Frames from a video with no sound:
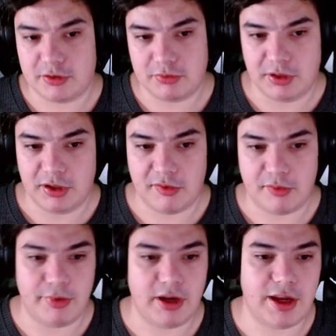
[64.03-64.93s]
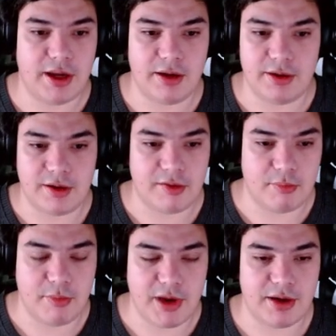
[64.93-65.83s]
to another player, it doesn't
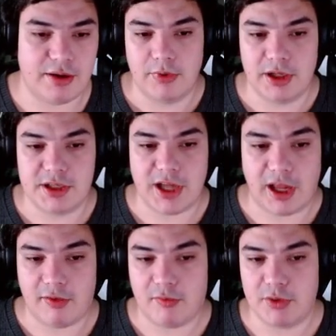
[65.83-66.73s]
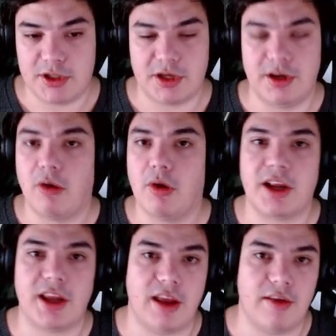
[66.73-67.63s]
matter, a text, which in our
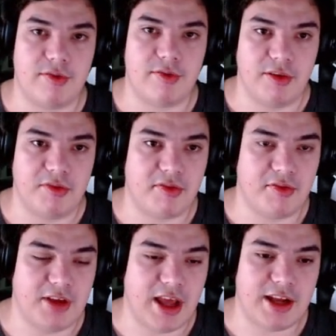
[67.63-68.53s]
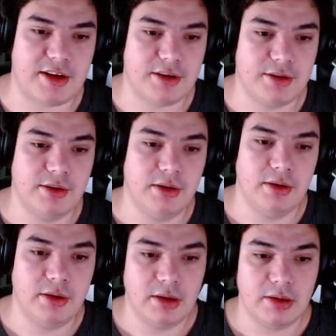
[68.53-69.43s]
case is an ad,
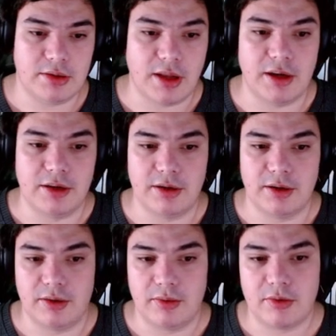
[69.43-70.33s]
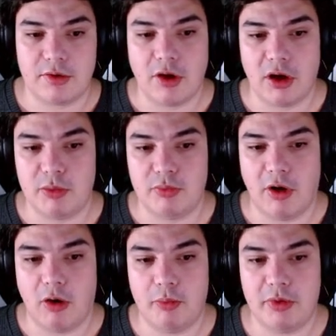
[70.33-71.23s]
then a curly
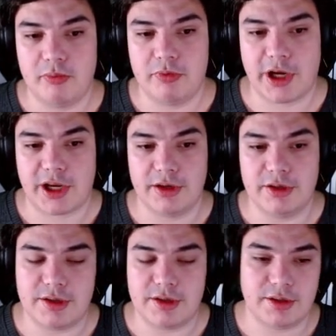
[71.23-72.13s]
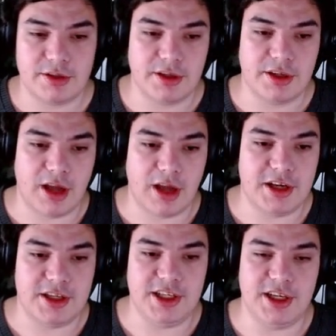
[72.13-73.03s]
open bracket, the
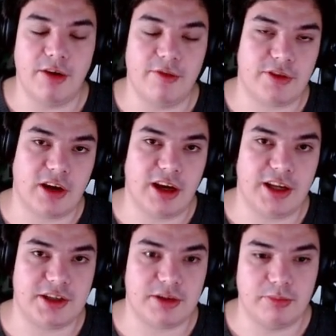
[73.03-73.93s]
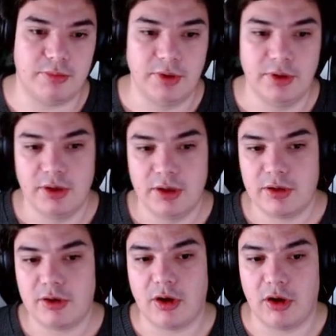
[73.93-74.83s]
ID of the item,
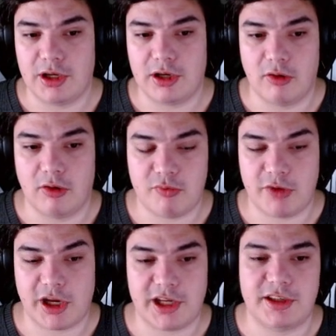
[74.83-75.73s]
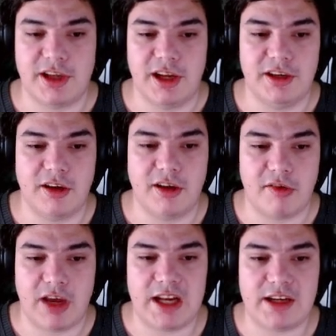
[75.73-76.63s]
curly close bracket, and another
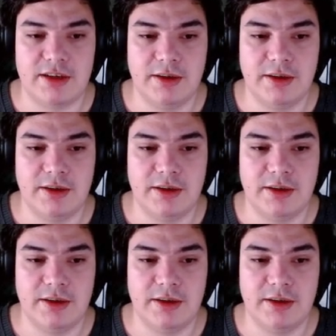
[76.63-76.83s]
ad,